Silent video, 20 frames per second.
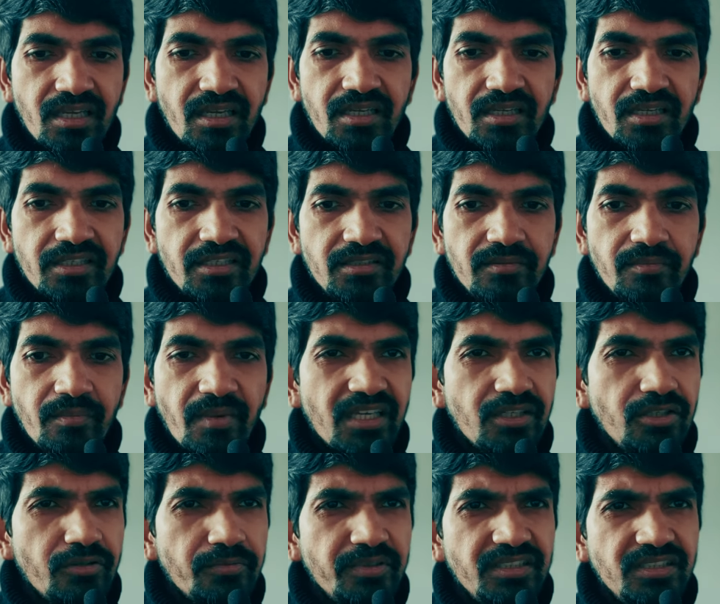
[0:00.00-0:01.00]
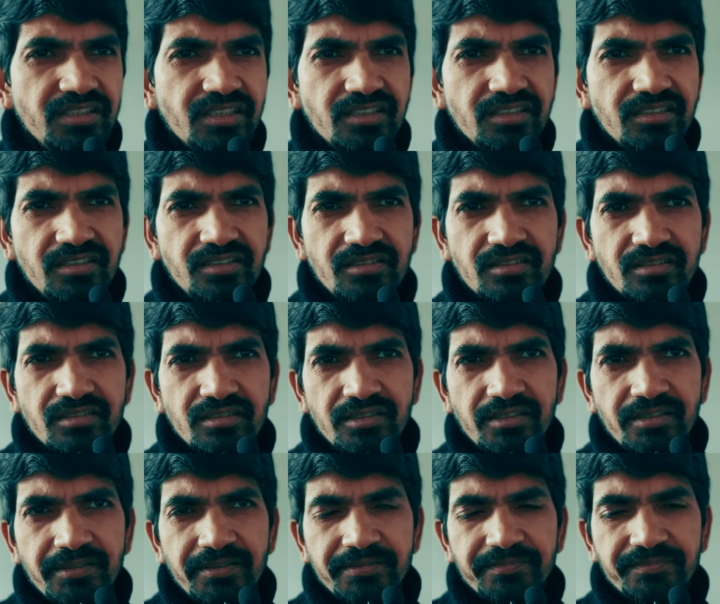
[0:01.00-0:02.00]
in my opinion, it is
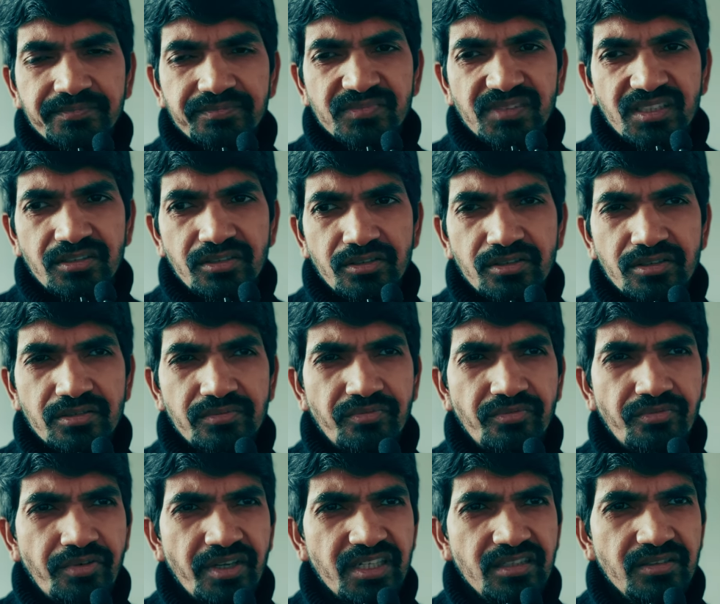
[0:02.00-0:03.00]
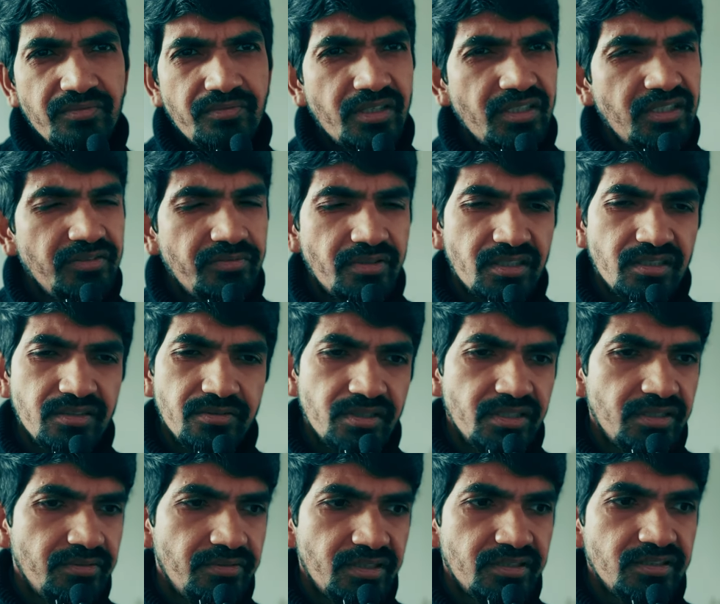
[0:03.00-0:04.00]
very, very, very,
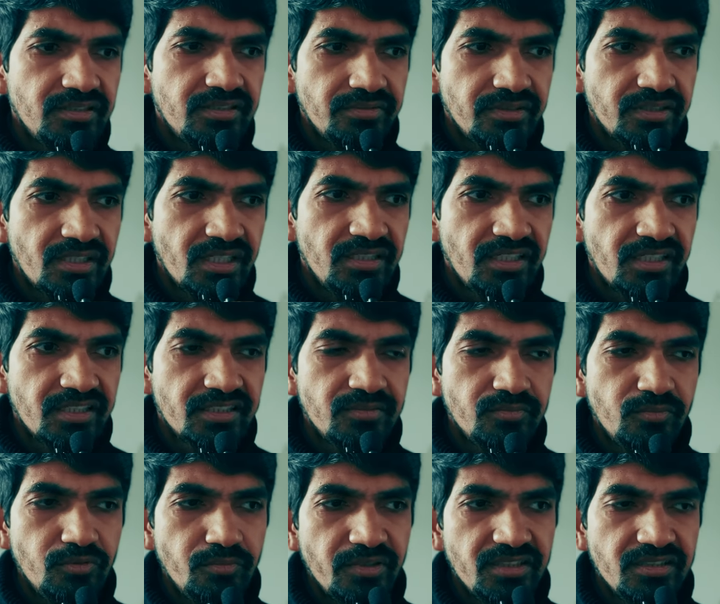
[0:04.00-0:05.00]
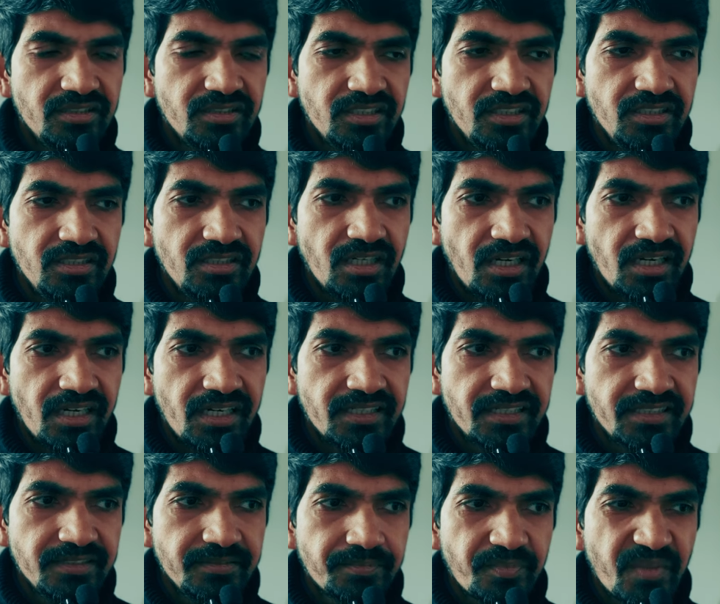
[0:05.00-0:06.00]
very, very difficult at the moment in
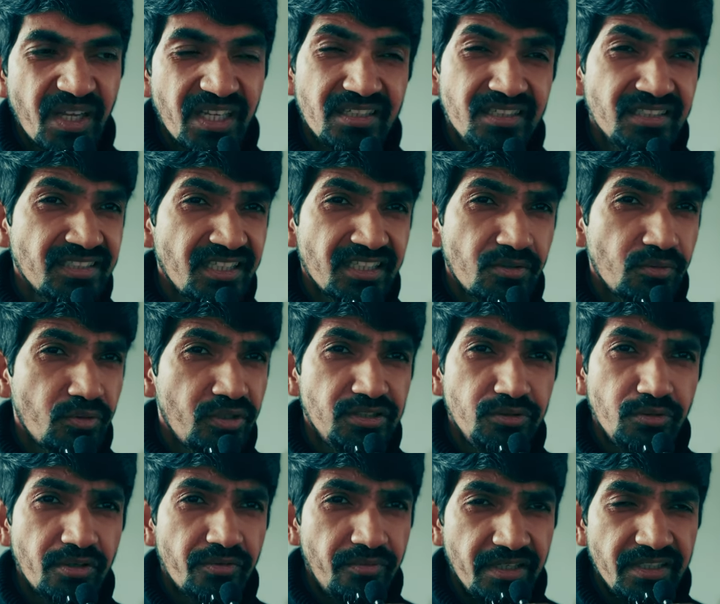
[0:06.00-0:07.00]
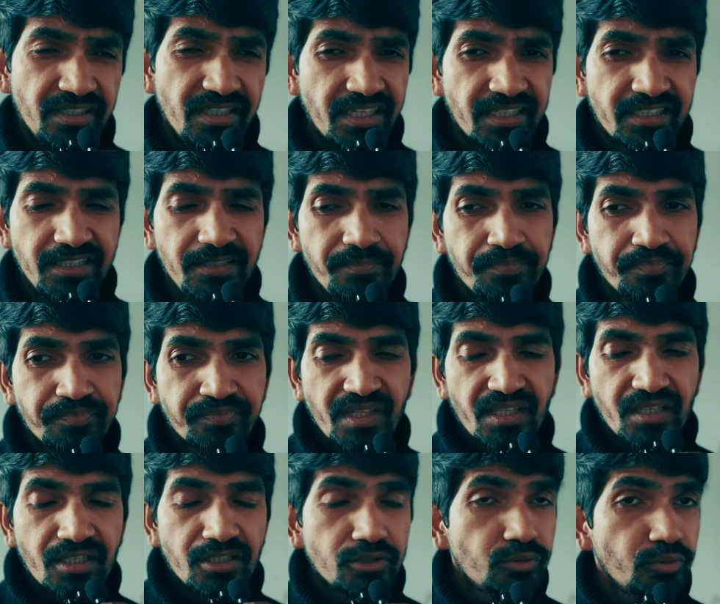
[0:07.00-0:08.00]
Ireland, unless otherwise you are very lucky
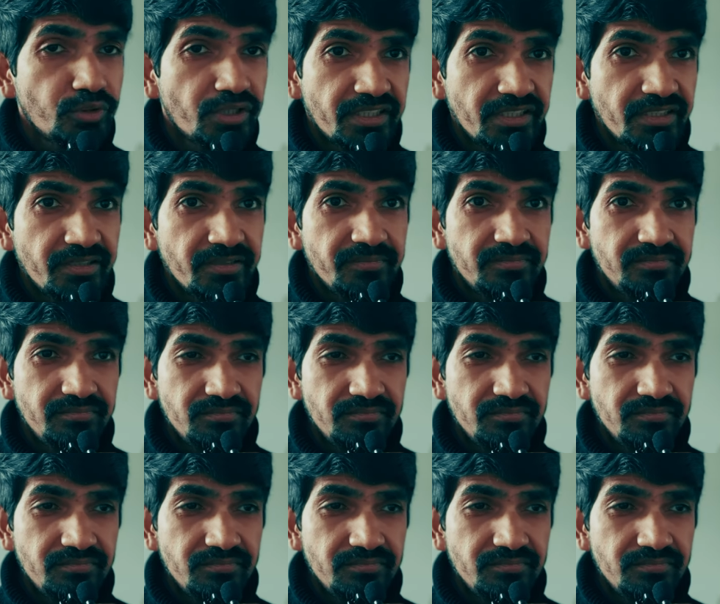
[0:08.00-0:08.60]
to get a